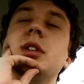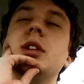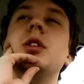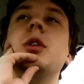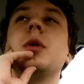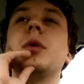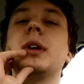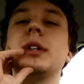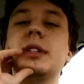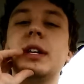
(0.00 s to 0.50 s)

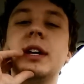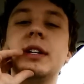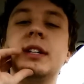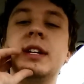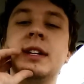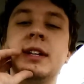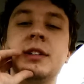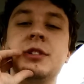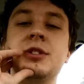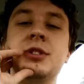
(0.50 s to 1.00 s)
because I
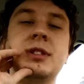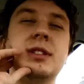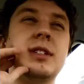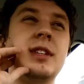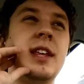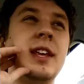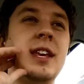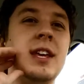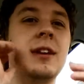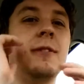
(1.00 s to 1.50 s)
did it just
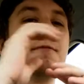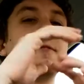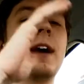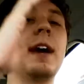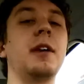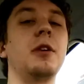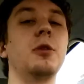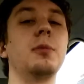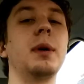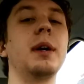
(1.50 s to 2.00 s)
in a
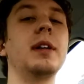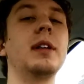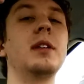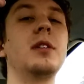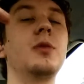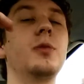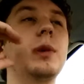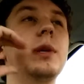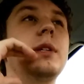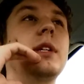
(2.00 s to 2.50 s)
vacuum. I
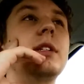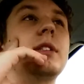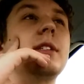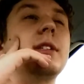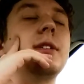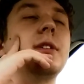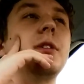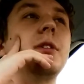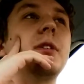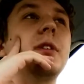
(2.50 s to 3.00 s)
didn't do it
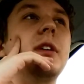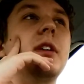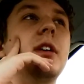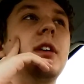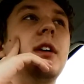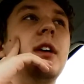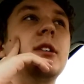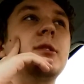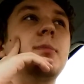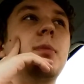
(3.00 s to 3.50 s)

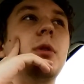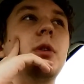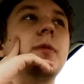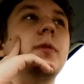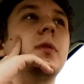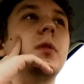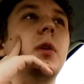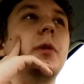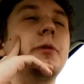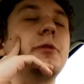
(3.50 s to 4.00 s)
necessarily as
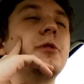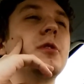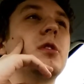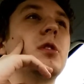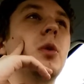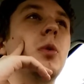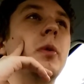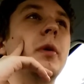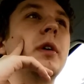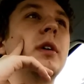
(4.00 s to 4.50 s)
part of a larger
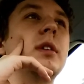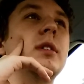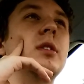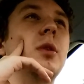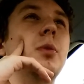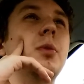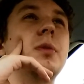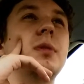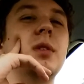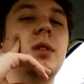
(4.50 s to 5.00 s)
story,
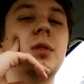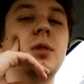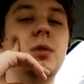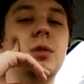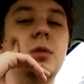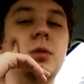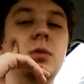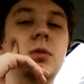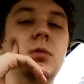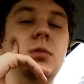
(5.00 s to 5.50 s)
so it was a
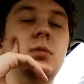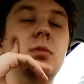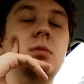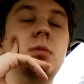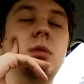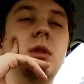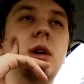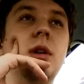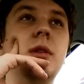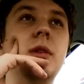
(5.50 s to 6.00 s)

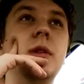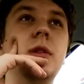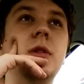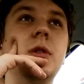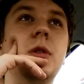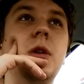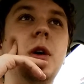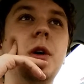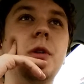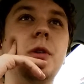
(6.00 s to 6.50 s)

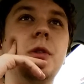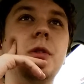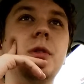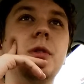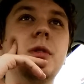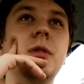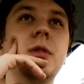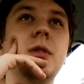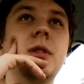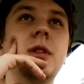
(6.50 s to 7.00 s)
little
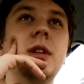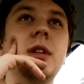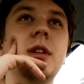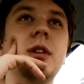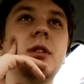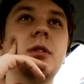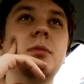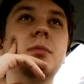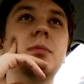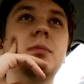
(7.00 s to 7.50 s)
harder
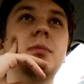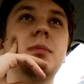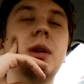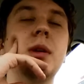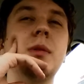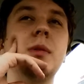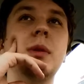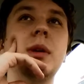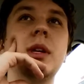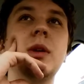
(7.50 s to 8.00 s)
than
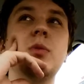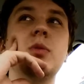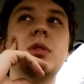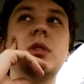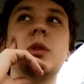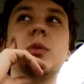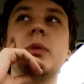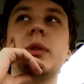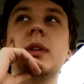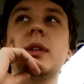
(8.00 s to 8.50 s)
what he
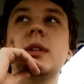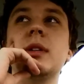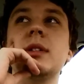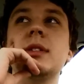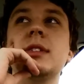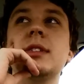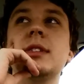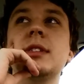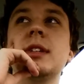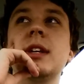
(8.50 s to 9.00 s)
was doing,
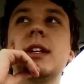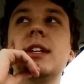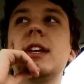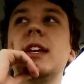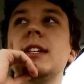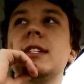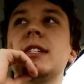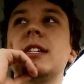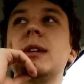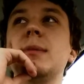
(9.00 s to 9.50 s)
because
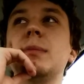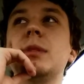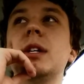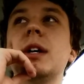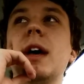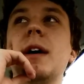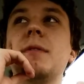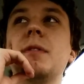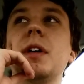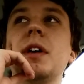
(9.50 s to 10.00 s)
his seemed
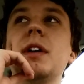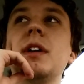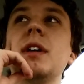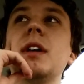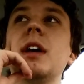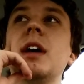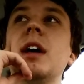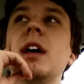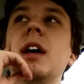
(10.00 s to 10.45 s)
to have a